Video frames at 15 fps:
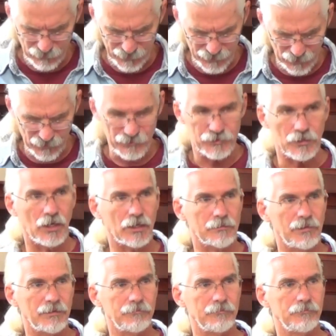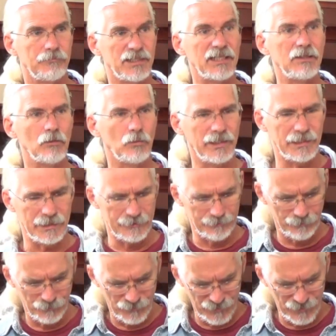what's all this talk about being away?